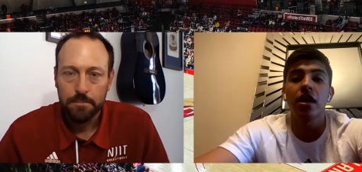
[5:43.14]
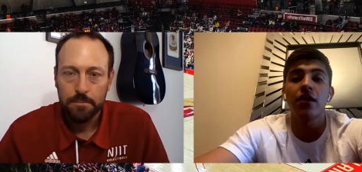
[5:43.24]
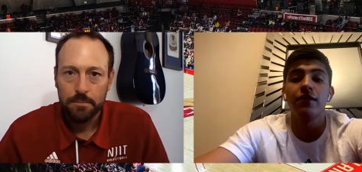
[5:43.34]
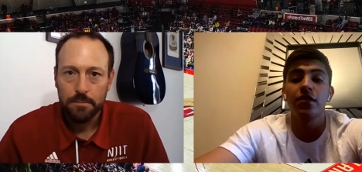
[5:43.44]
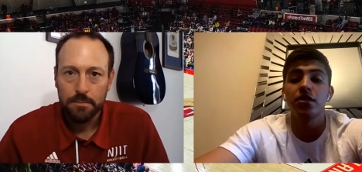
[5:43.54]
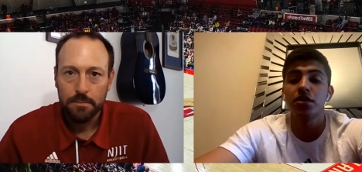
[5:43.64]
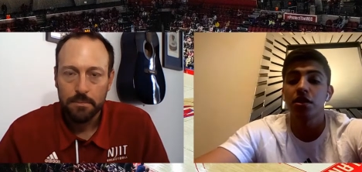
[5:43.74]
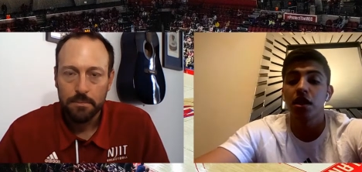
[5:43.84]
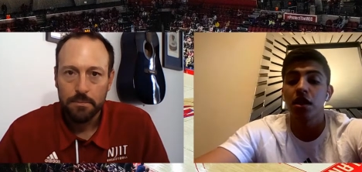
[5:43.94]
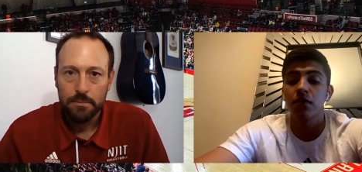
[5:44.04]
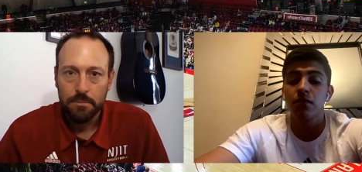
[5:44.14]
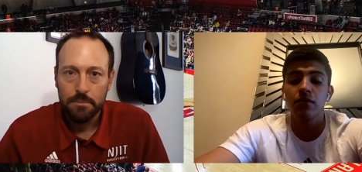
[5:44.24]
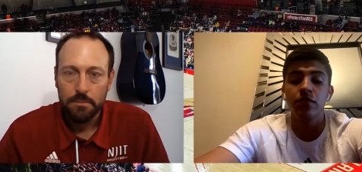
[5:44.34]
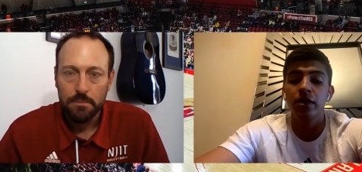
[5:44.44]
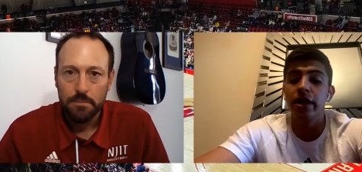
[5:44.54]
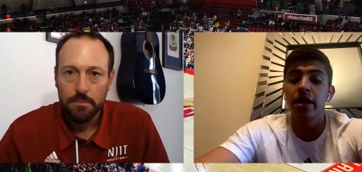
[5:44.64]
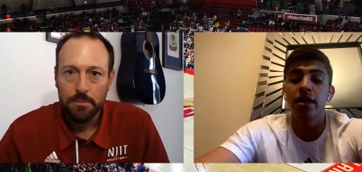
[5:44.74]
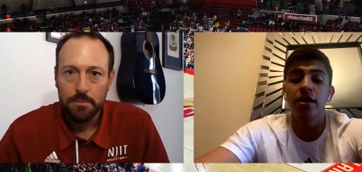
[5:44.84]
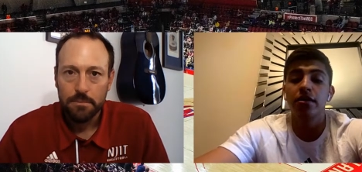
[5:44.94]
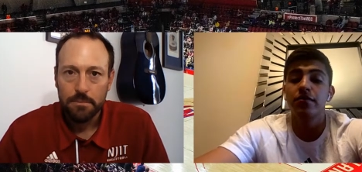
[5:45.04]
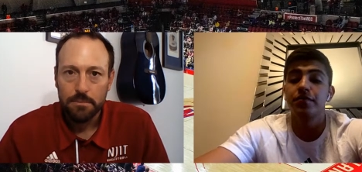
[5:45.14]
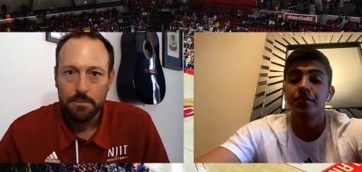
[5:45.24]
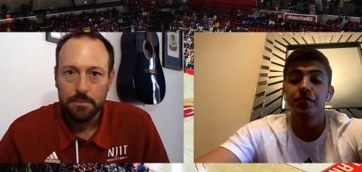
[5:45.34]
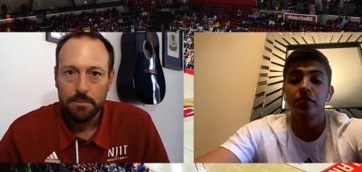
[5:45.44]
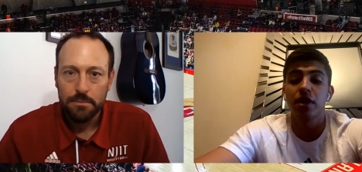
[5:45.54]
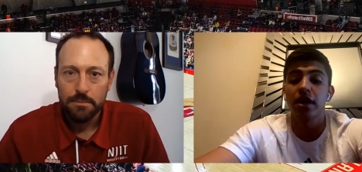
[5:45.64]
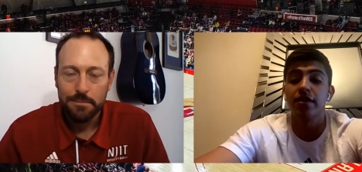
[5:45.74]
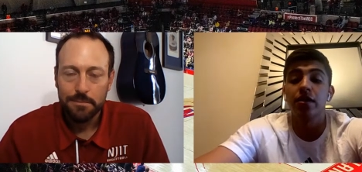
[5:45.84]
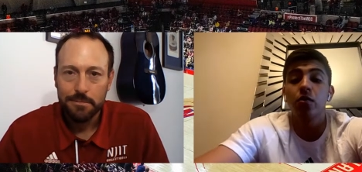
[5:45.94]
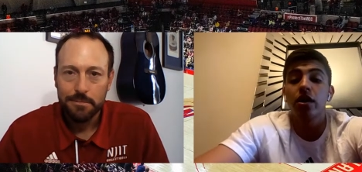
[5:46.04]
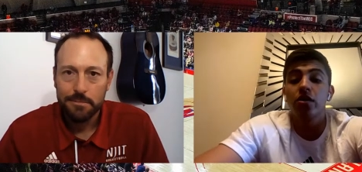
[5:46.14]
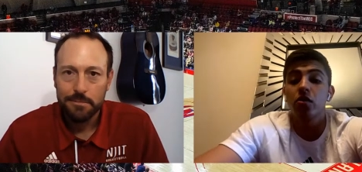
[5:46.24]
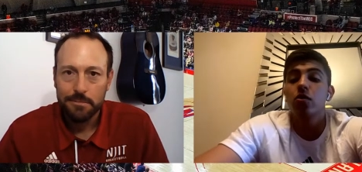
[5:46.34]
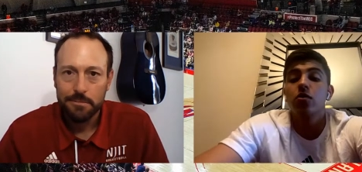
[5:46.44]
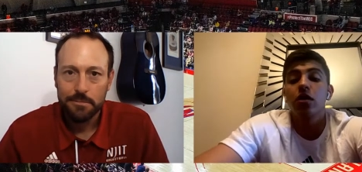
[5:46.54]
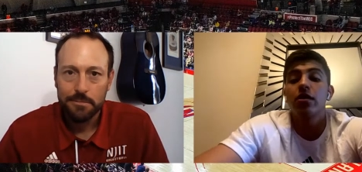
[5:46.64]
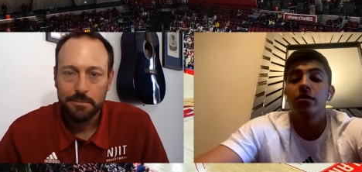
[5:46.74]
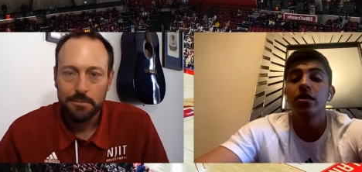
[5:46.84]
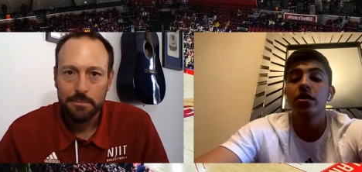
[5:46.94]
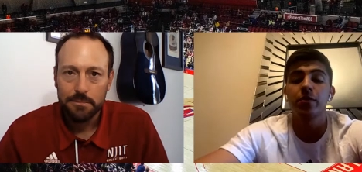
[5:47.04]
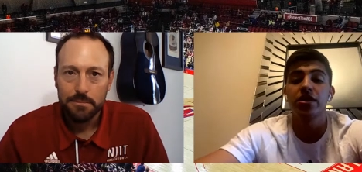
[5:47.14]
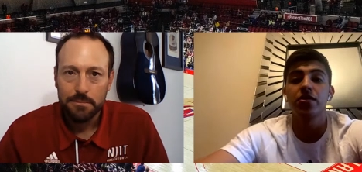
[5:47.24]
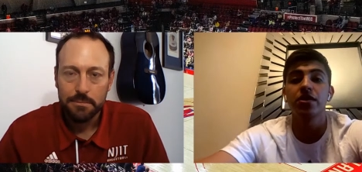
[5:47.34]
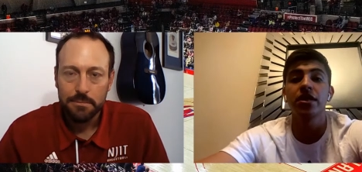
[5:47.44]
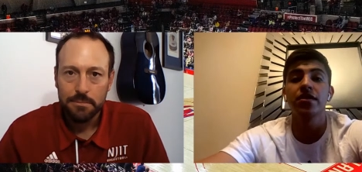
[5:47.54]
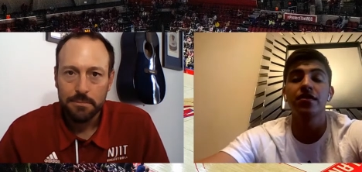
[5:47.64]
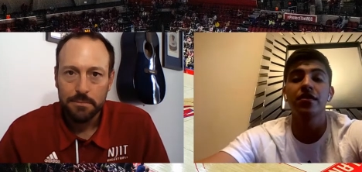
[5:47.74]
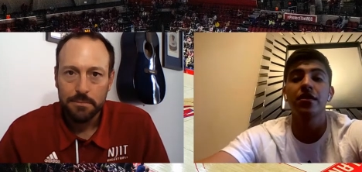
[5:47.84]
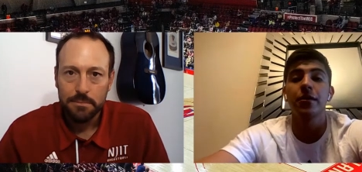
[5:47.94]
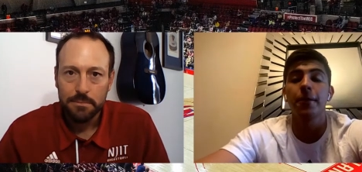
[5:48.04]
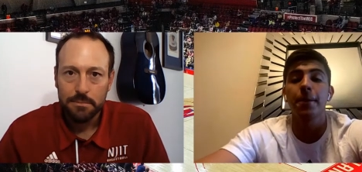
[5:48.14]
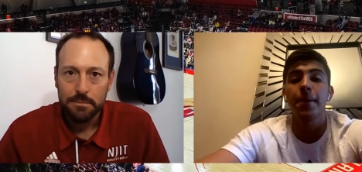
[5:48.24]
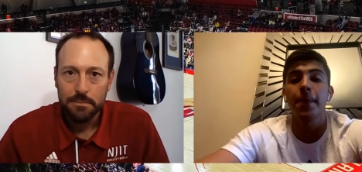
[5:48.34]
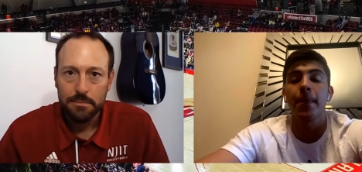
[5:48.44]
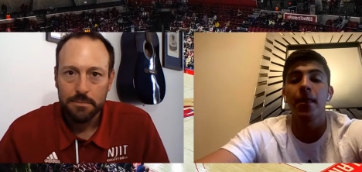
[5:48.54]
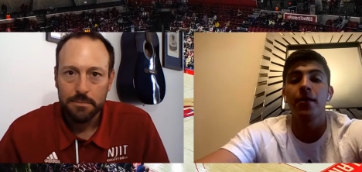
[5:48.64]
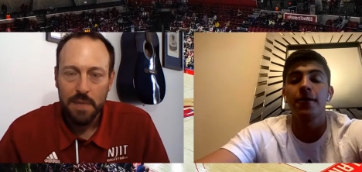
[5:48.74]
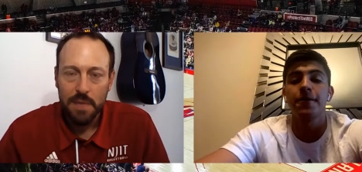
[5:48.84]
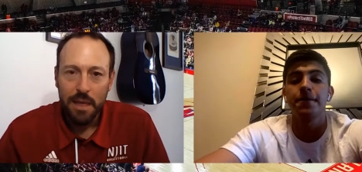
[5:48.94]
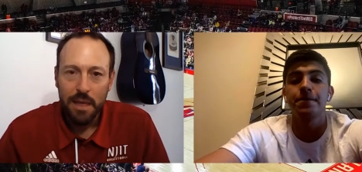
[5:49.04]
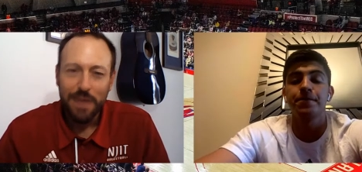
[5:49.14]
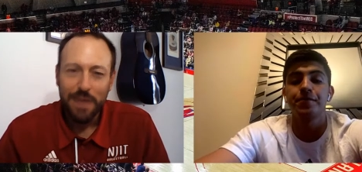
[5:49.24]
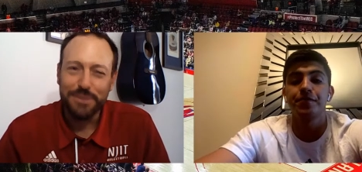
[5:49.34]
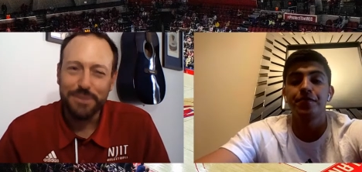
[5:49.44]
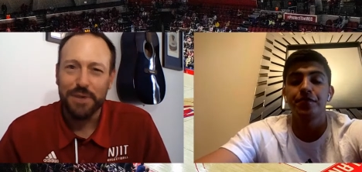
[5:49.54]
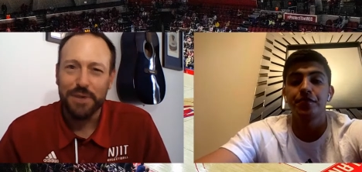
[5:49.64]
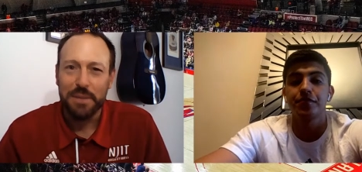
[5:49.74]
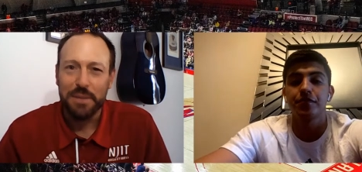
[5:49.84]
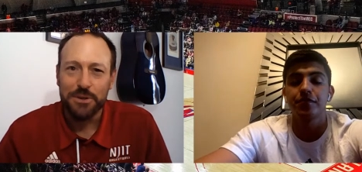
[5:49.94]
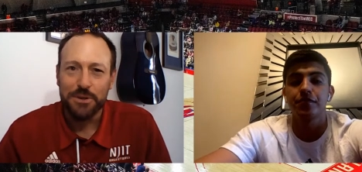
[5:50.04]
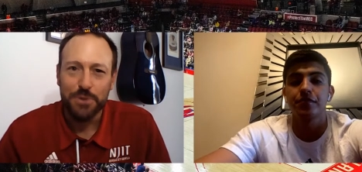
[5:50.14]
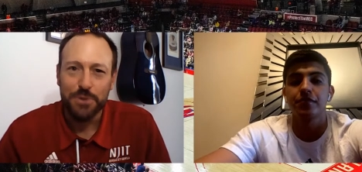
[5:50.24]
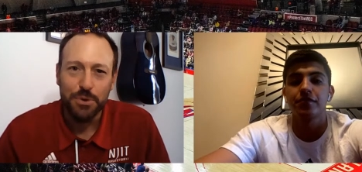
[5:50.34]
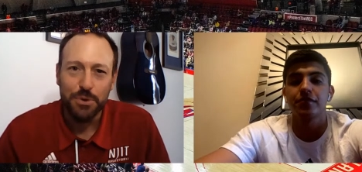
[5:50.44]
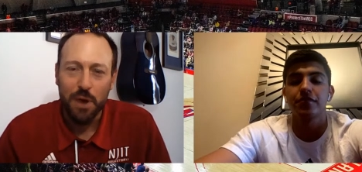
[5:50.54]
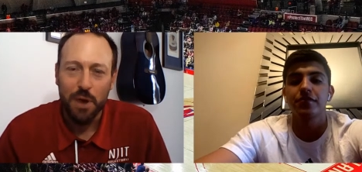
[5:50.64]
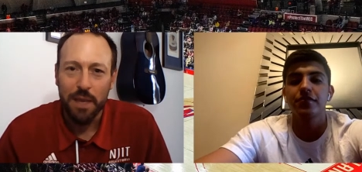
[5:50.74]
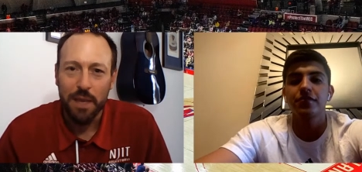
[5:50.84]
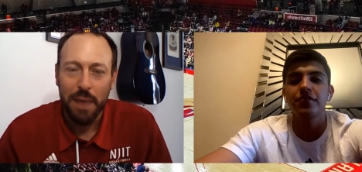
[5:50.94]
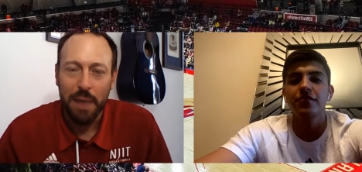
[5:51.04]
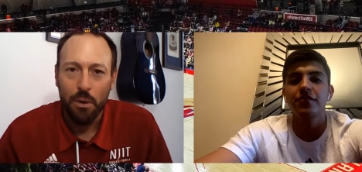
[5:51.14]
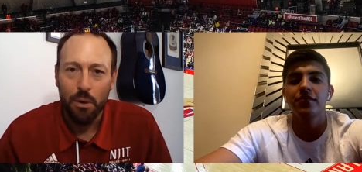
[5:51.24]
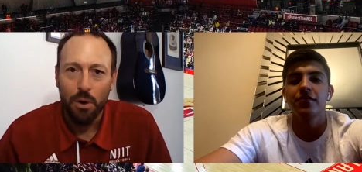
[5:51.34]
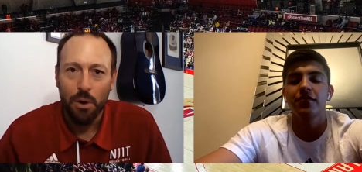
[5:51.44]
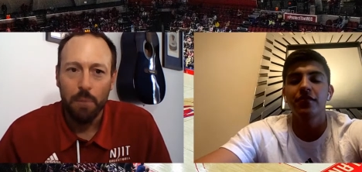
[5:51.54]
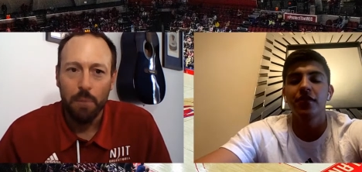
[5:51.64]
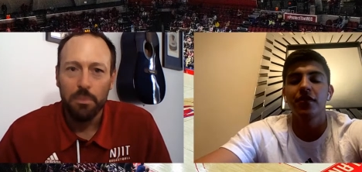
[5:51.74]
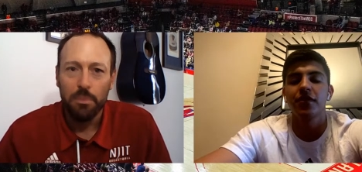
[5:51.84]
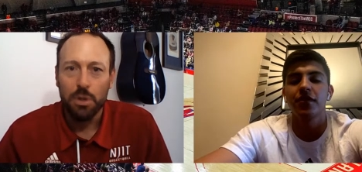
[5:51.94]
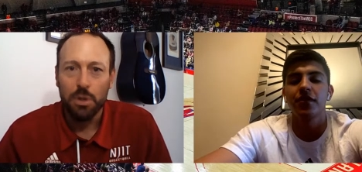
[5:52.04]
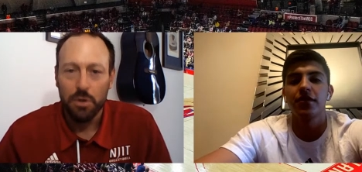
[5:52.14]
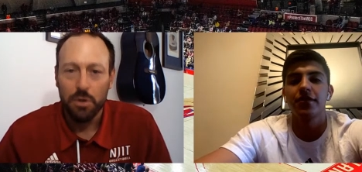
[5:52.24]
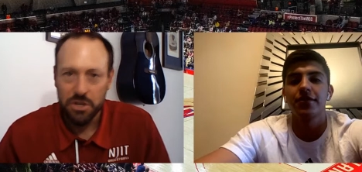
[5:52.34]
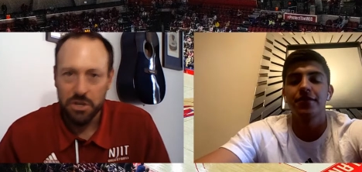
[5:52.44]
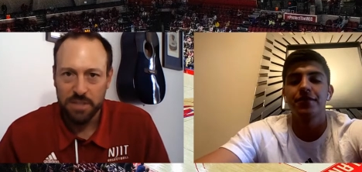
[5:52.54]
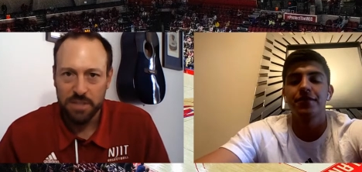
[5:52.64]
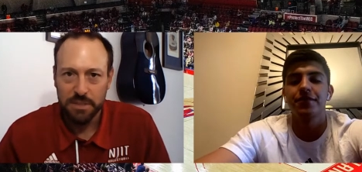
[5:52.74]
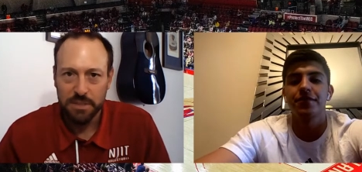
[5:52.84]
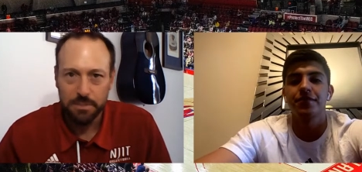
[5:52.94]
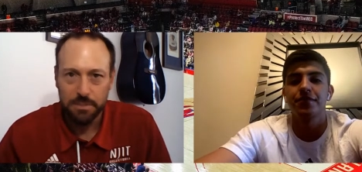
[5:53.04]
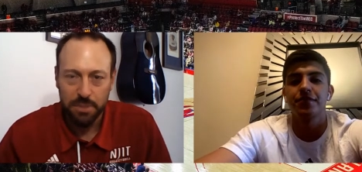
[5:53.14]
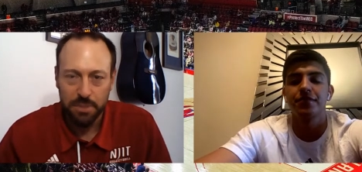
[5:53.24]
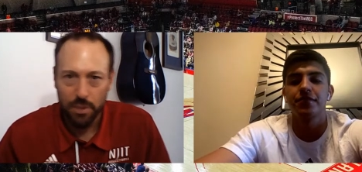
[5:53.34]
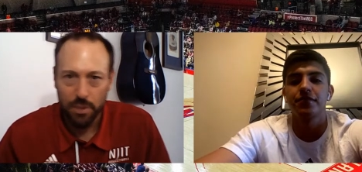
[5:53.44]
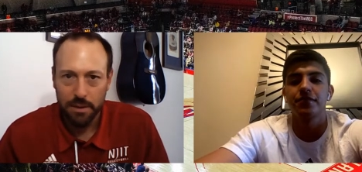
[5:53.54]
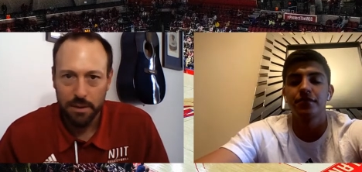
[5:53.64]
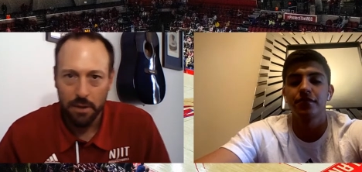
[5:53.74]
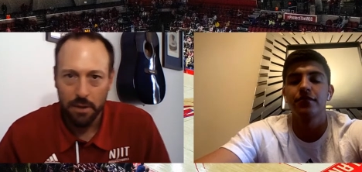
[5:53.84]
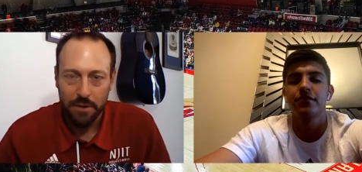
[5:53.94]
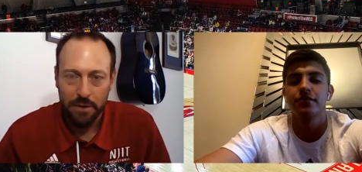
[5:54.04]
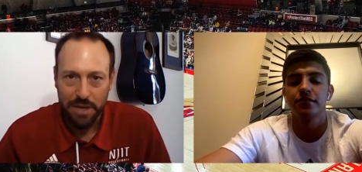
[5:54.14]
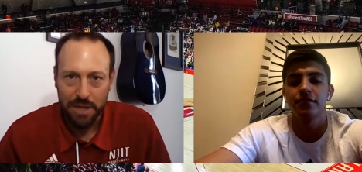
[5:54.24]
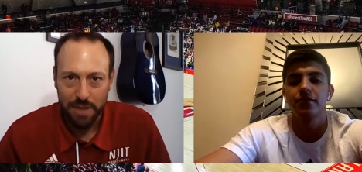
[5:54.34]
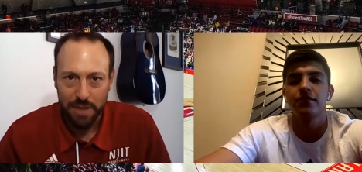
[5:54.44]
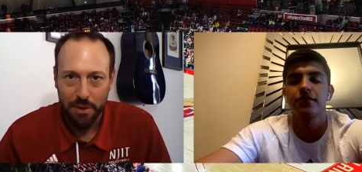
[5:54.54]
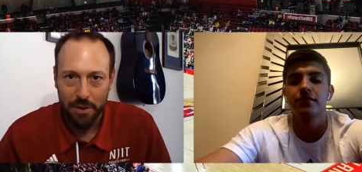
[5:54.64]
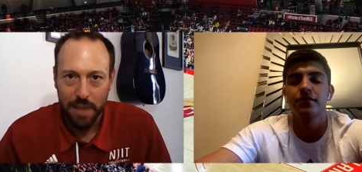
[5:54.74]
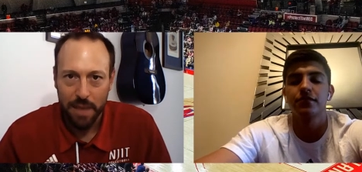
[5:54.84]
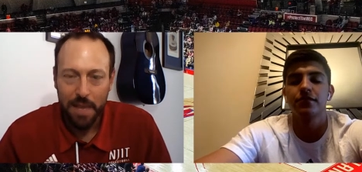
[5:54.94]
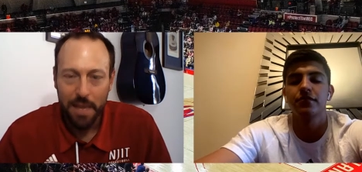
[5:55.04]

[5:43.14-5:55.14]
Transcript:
Speaker 1: that conference. And I think we can do a really special thing this year.
Speaker 2: You know, it's funny because when you were talking about, um, you know, the adjustments between, you know, the international game and our game,